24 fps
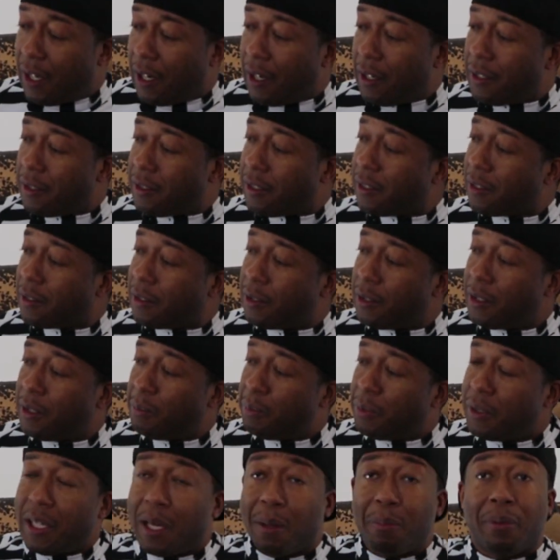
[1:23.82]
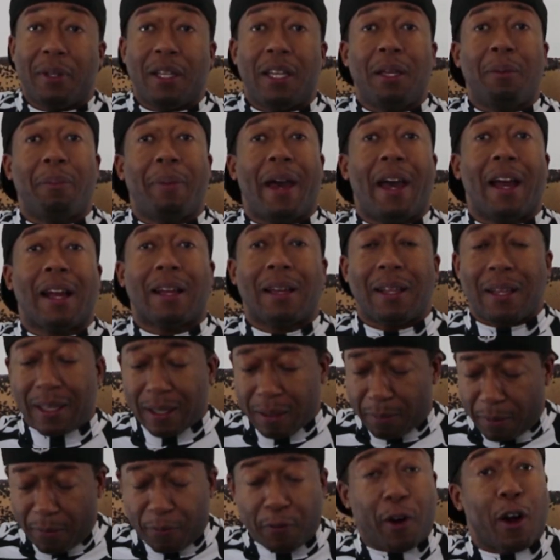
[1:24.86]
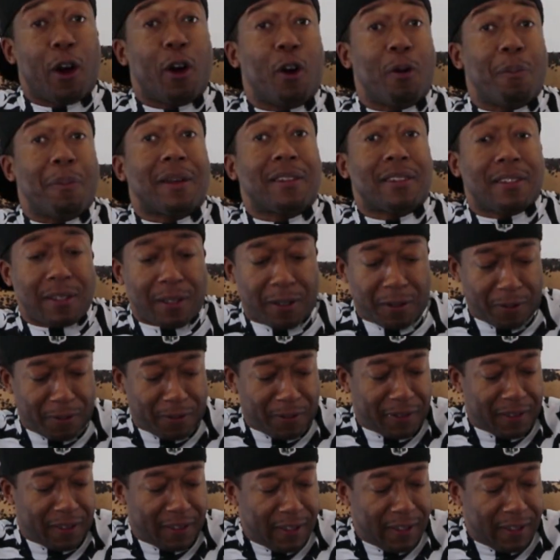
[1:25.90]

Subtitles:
Let's go ahead and put that blade back in before I hurt myself.